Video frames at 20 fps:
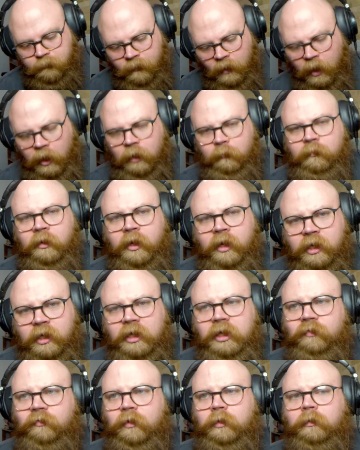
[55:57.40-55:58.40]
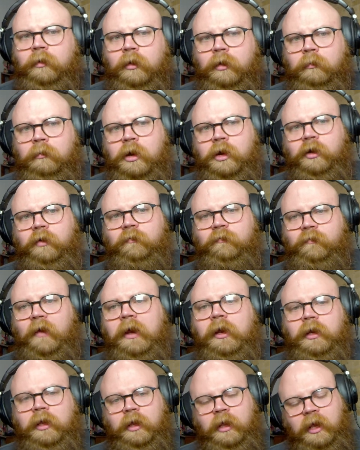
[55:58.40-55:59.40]
Um, even among
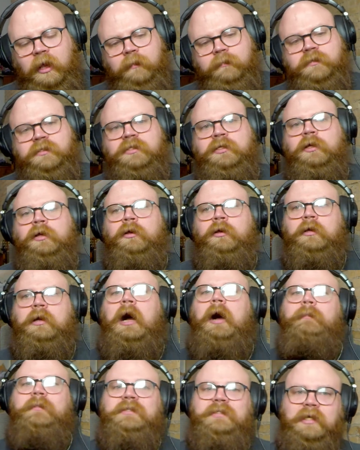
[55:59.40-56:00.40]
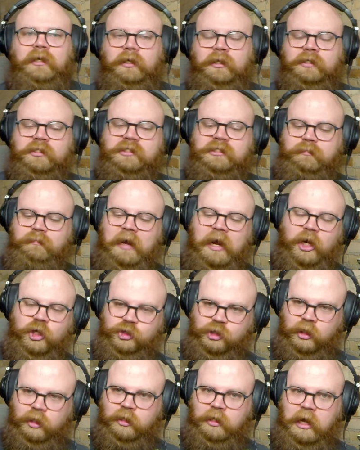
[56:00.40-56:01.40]
fighting games, commentating
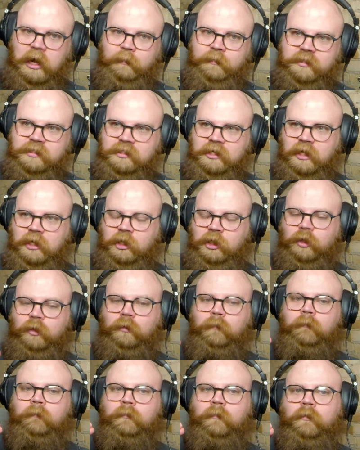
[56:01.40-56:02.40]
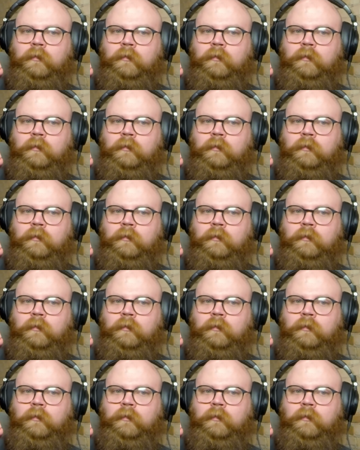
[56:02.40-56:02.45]
Smash and commentating